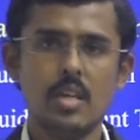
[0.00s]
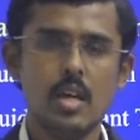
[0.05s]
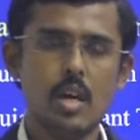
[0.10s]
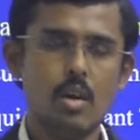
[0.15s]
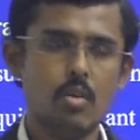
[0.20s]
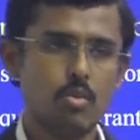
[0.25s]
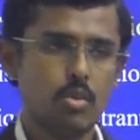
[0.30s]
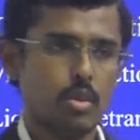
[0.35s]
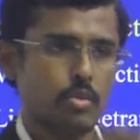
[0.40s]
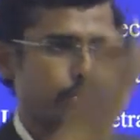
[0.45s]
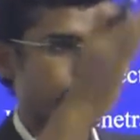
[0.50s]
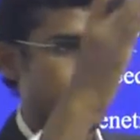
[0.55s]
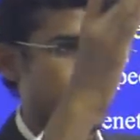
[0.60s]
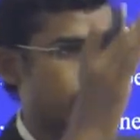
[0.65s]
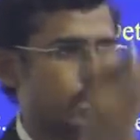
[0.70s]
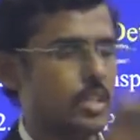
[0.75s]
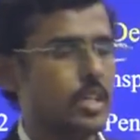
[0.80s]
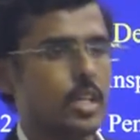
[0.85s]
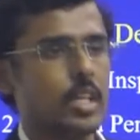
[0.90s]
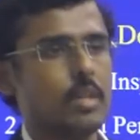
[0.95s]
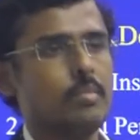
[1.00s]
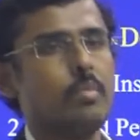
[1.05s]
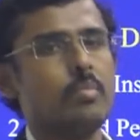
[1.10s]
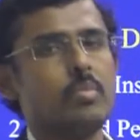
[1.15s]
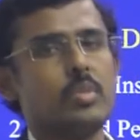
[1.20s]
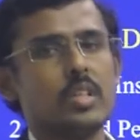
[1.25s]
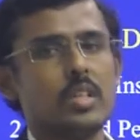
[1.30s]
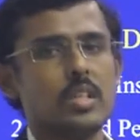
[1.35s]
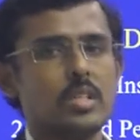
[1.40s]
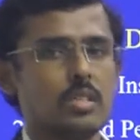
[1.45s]
Out of 13
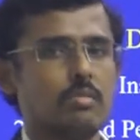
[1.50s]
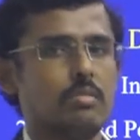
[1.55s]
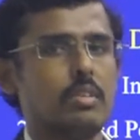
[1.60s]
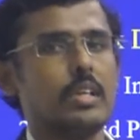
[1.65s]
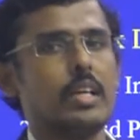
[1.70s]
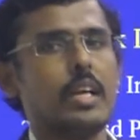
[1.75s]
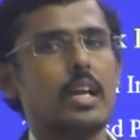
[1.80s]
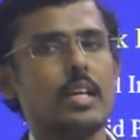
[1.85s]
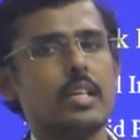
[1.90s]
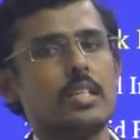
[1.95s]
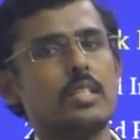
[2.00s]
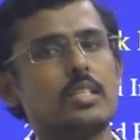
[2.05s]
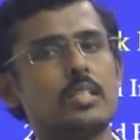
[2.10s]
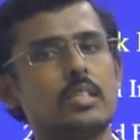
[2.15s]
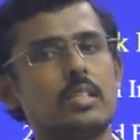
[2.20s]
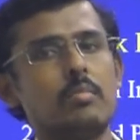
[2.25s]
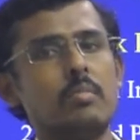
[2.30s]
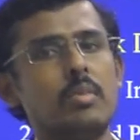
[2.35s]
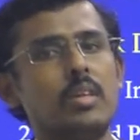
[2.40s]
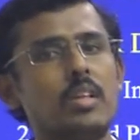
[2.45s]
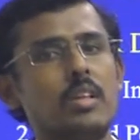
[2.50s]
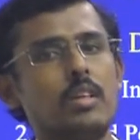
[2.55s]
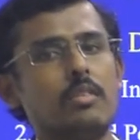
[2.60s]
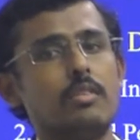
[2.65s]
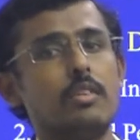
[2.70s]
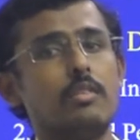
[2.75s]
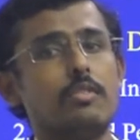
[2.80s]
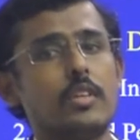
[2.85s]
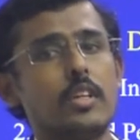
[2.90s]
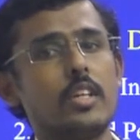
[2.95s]
thickness, if the crack is in the middle of
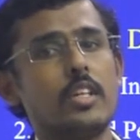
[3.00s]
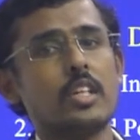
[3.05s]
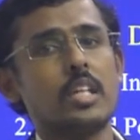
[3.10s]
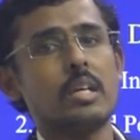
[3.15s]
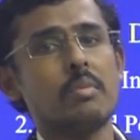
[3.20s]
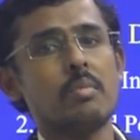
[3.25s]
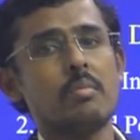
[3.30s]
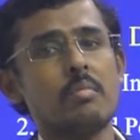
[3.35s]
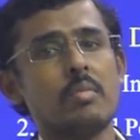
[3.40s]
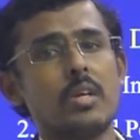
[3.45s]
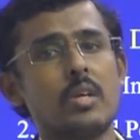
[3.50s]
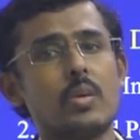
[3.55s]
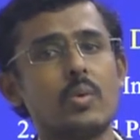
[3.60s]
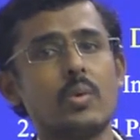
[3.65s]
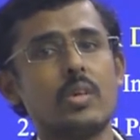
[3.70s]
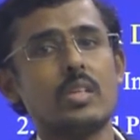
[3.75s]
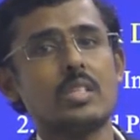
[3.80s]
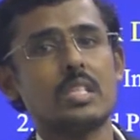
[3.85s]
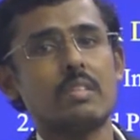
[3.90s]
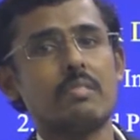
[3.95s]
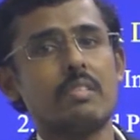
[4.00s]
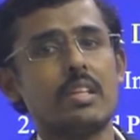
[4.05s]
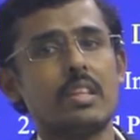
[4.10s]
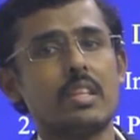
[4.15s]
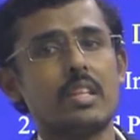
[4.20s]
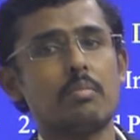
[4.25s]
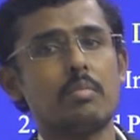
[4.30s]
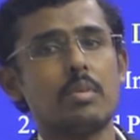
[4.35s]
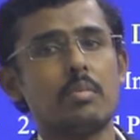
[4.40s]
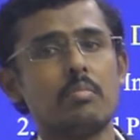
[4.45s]
15th mm or 27th
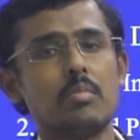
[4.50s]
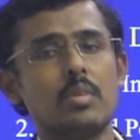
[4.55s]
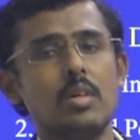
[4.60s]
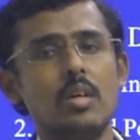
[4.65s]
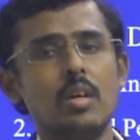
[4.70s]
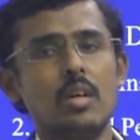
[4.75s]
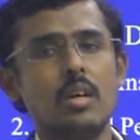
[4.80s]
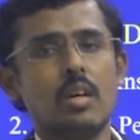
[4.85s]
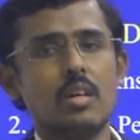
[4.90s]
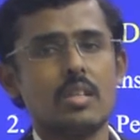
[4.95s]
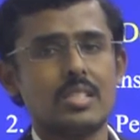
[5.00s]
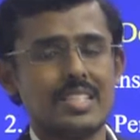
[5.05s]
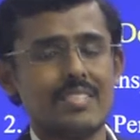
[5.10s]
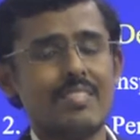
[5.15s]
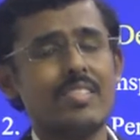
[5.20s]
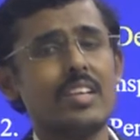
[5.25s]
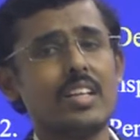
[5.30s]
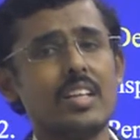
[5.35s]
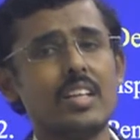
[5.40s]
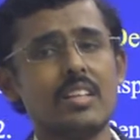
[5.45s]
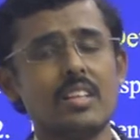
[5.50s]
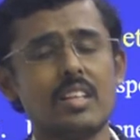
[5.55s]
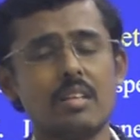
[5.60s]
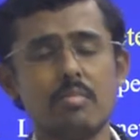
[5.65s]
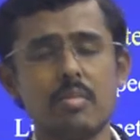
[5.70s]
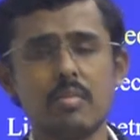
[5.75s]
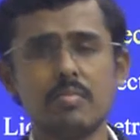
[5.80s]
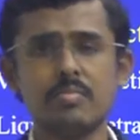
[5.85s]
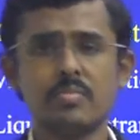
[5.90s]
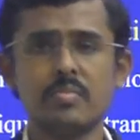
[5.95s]
mm or 17th
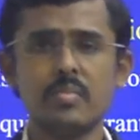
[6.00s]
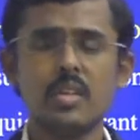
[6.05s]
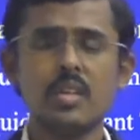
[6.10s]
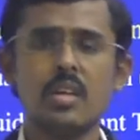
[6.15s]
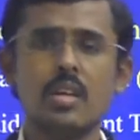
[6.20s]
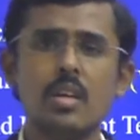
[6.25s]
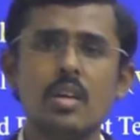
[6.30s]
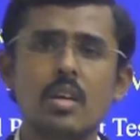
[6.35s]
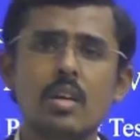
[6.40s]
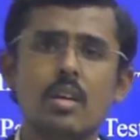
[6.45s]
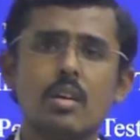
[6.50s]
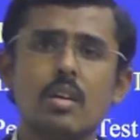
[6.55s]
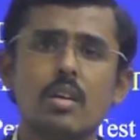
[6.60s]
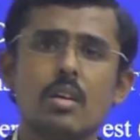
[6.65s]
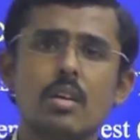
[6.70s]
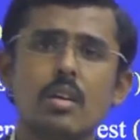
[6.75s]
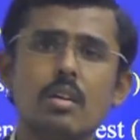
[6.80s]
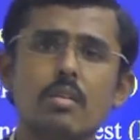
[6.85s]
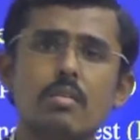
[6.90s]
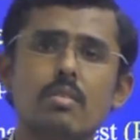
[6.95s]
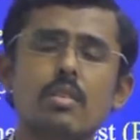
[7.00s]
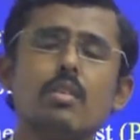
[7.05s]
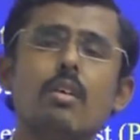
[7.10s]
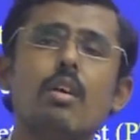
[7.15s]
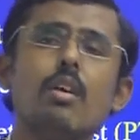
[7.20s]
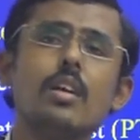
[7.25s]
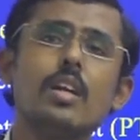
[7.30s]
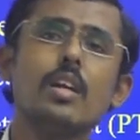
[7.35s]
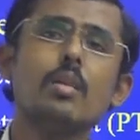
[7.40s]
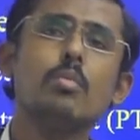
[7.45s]
mm, we
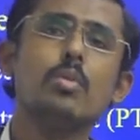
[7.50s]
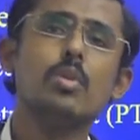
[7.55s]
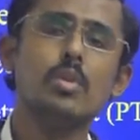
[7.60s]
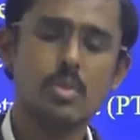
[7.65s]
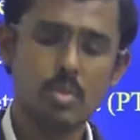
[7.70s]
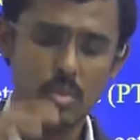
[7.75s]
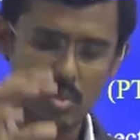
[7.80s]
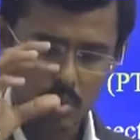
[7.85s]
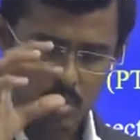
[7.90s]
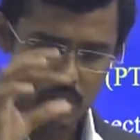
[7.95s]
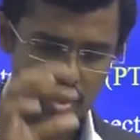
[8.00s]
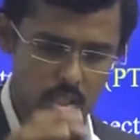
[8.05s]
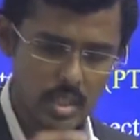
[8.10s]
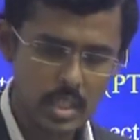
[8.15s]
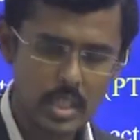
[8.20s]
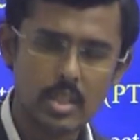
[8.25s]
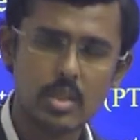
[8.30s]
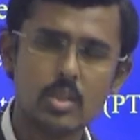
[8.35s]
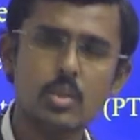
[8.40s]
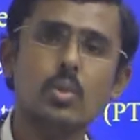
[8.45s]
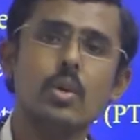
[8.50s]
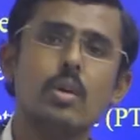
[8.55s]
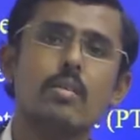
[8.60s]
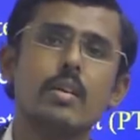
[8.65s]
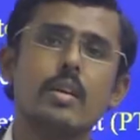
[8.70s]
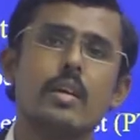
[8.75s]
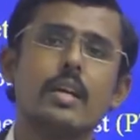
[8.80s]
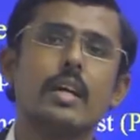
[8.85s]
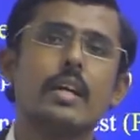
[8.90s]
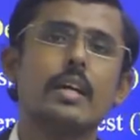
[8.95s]
can't able to see through our
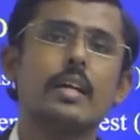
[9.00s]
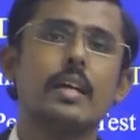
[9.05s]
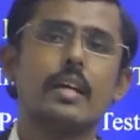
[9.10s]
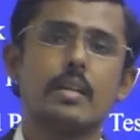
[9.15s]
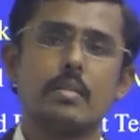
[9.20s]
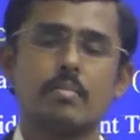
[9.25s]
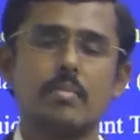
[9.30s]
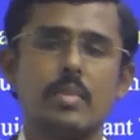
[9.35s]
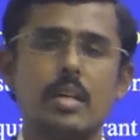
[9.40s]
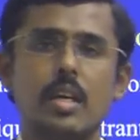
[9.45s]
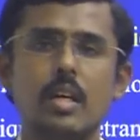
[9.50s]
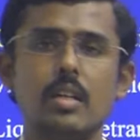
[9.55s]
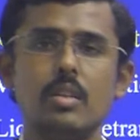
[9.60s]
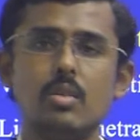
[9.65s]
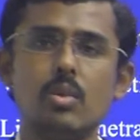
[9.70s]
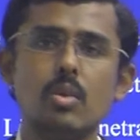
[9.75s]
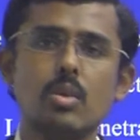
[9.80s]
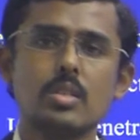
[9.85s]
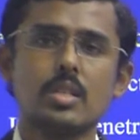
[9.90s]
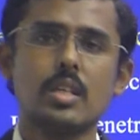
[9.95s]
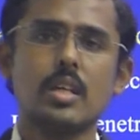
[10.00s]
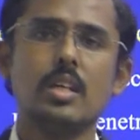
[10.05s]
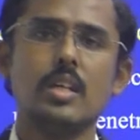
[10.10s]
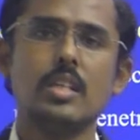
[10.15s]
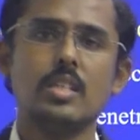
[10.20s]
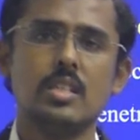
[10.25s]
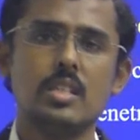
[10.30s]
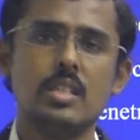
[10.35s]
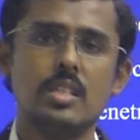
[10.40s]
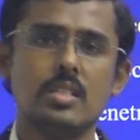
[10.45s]
naked eye. At those
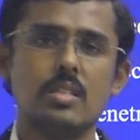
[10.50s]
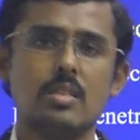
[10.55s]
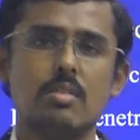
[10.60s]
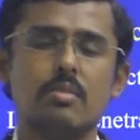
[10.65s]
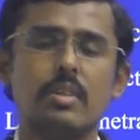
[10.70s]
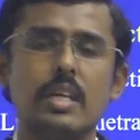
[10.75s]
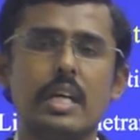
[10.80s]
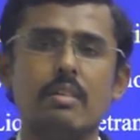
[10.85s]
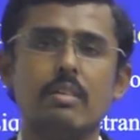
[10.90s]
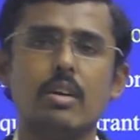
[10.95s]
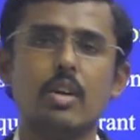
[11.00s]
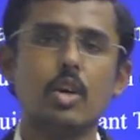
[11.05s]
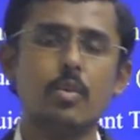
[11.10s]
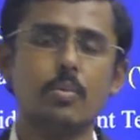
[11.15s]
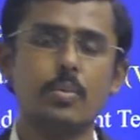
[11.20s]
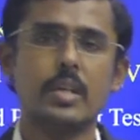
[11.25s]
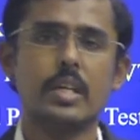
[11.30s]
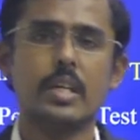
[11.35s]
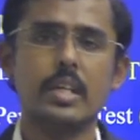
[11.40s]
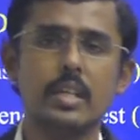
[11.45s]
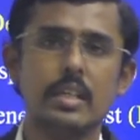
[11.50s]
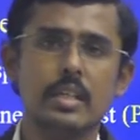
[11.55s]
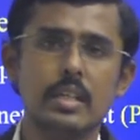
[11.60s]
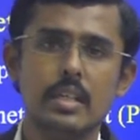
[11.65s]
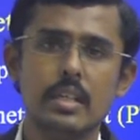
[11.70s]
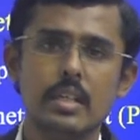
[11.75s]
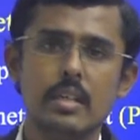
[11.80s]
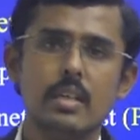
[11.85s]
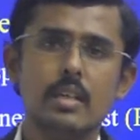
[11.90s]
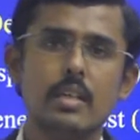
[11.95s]
conditions, we have adopted
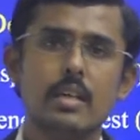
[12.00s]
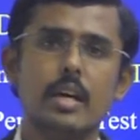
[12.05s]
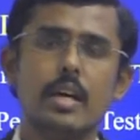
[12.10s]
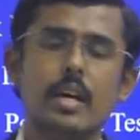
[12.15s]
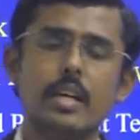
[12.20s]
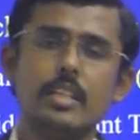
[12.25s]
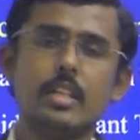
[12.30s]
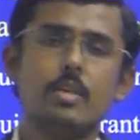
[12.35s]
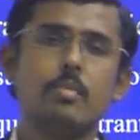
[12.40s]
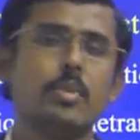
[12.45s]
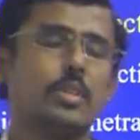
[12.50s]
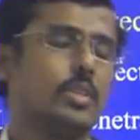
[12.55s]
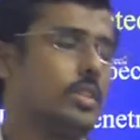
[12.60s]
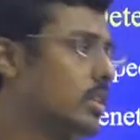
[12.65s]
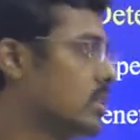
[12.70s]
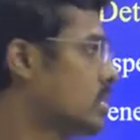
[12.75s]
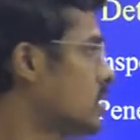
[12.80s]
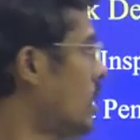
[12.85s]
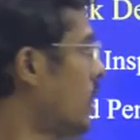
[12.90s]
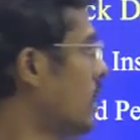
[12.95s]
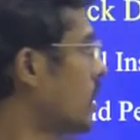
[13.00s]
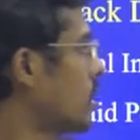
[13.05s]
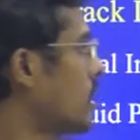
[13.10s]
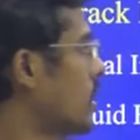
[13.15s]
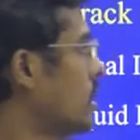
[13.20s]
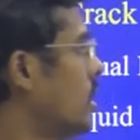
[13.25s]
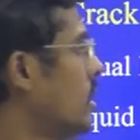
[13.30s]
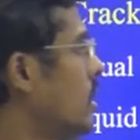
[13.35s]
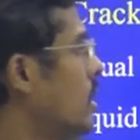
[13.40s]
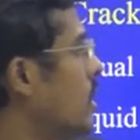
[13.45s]
other methods like
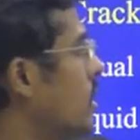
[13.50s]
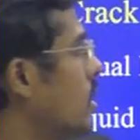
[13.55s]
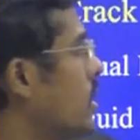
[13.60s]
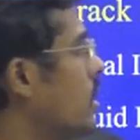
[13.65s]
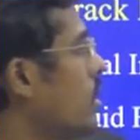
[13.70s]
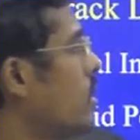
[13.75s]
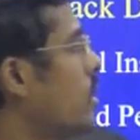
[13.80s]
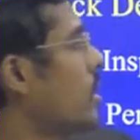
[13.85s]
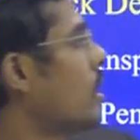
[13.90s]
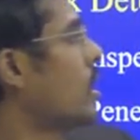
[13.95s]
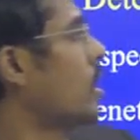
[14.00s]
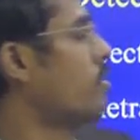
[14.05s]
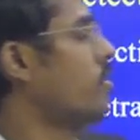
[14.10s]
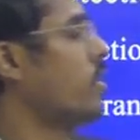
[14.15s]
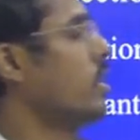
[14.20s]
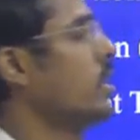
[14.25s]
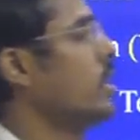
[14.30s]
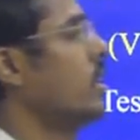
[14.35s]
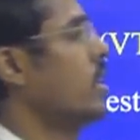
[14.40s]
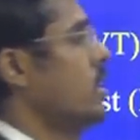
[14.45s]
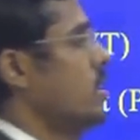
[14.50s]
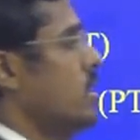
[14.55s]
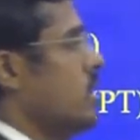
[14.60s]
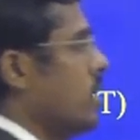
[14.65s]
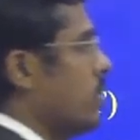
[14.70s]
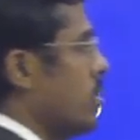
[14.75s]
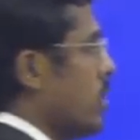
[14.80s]
radiography testing